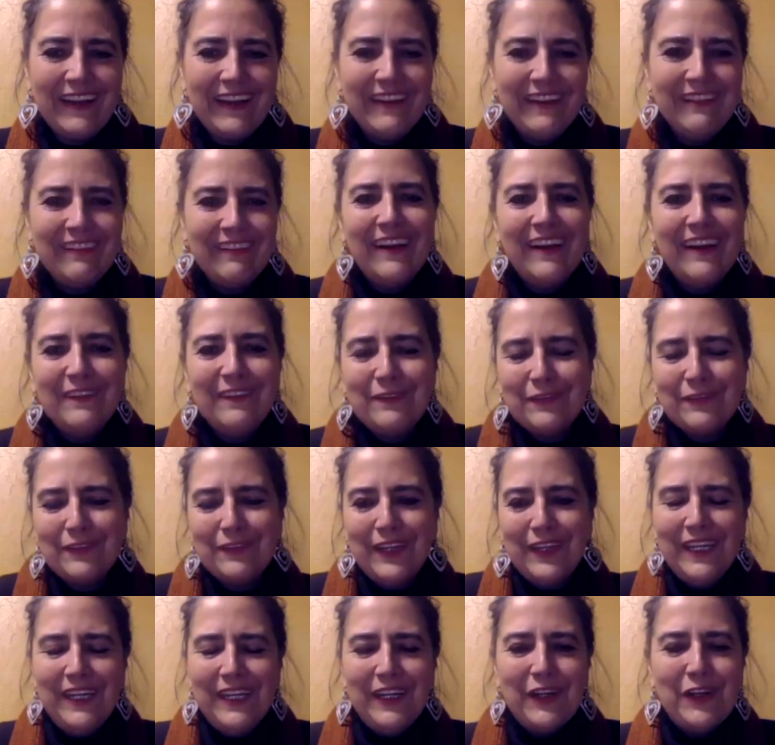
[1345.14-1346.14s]
love
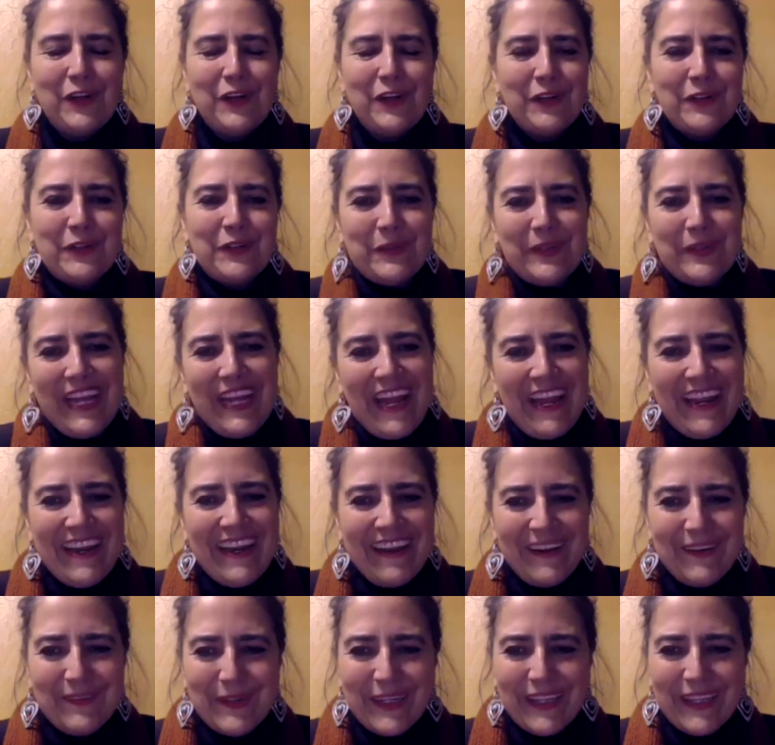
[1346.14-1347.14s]

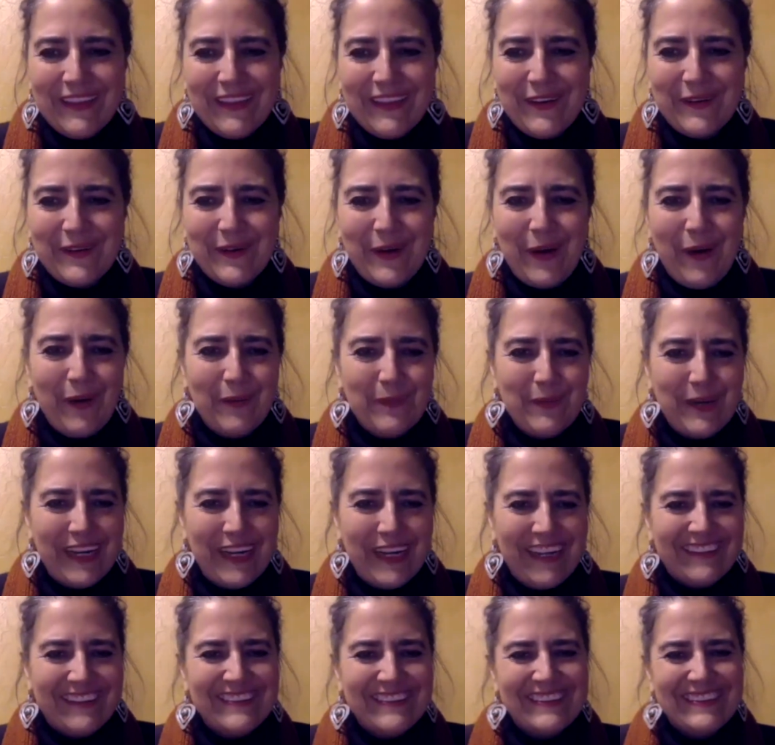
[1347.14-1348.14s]
co-creating with you
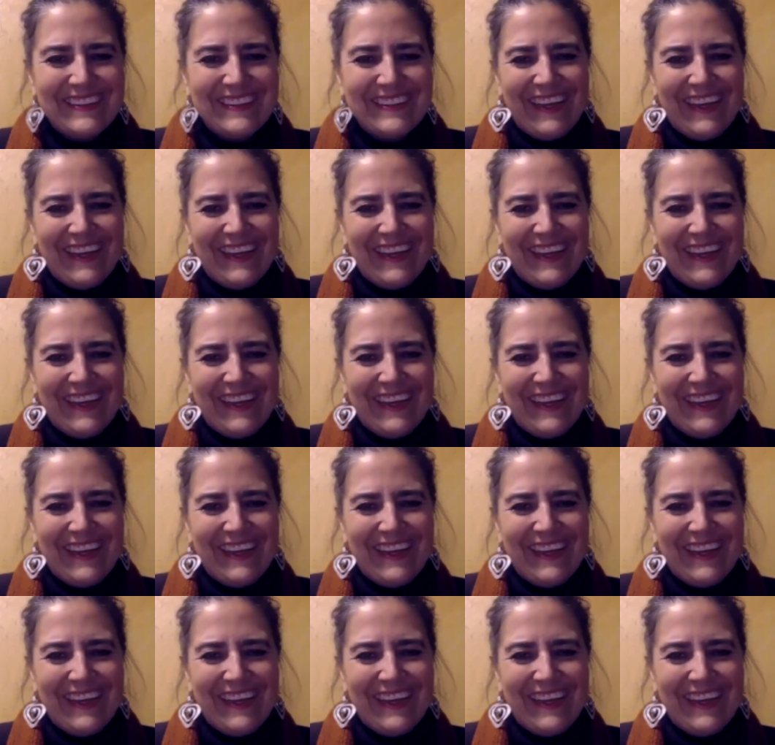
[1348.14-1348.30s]
always.